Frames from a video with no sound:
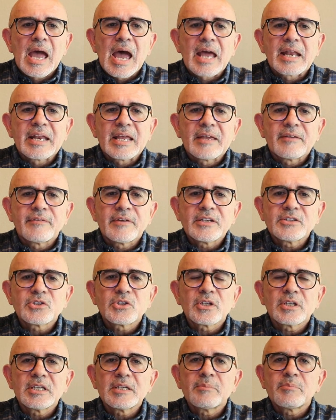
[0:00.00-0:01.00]
And
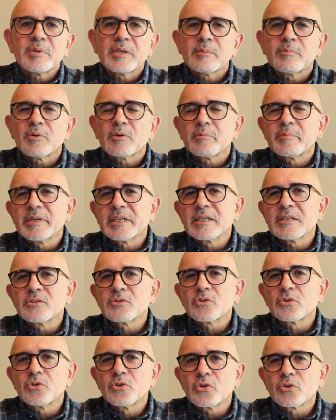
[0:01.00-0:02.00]
eventually people begin
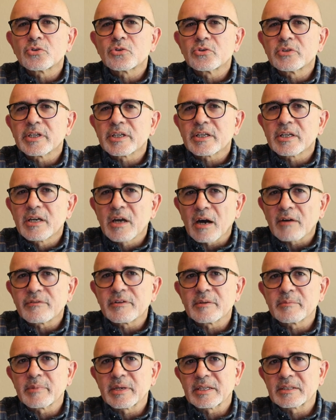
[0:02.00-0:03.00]
to look to their
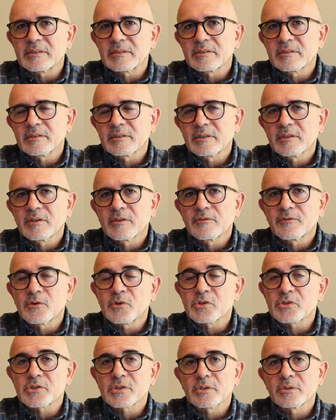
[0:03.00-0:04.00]
government
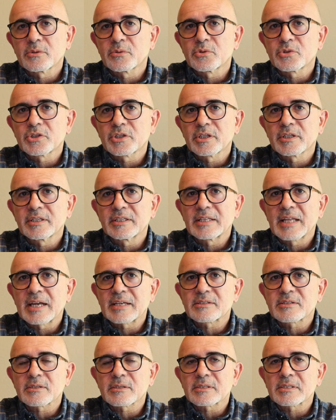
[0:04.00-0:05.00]
for solution in
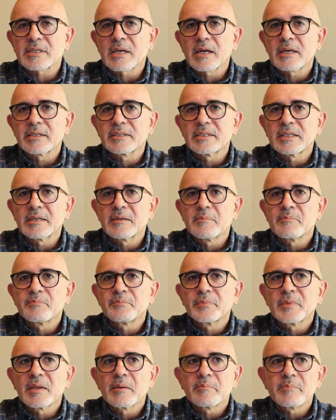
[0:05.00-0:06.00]
that society,
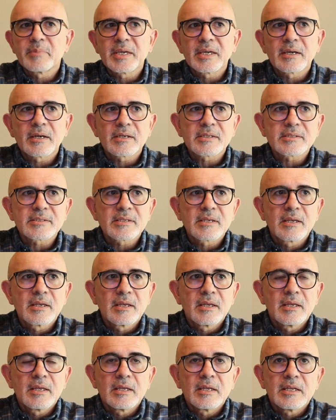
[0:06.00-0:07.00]
because
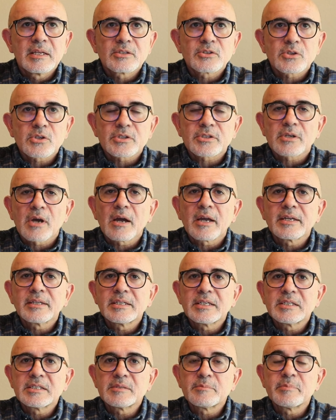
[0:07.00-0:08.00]

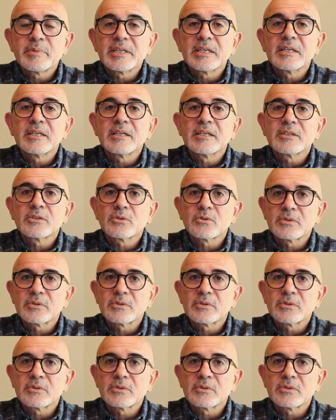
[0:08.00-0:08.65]
society is beginning